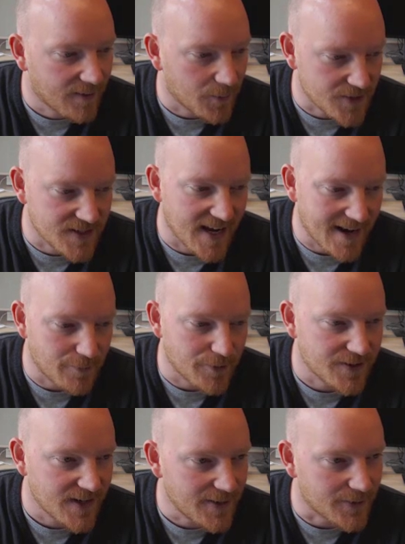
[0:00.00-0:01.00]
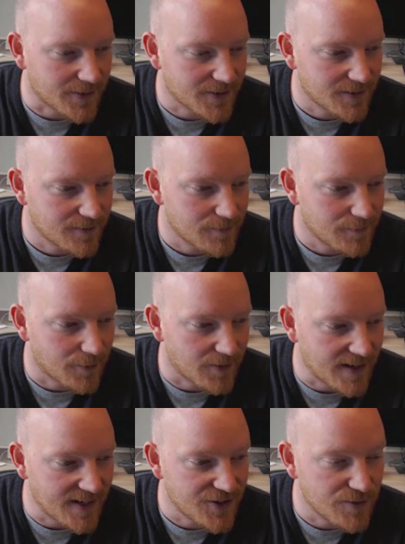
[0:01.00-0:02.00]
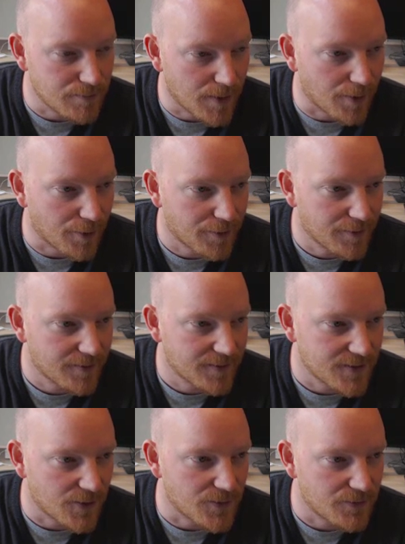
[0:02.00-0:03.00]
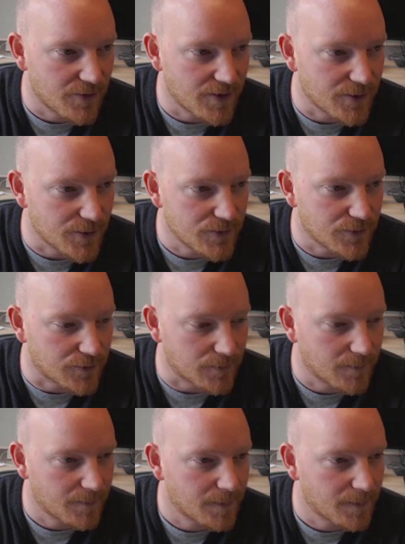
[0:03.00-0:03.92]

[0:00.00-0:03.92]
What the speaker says: what's the average sales for each month. So very useful.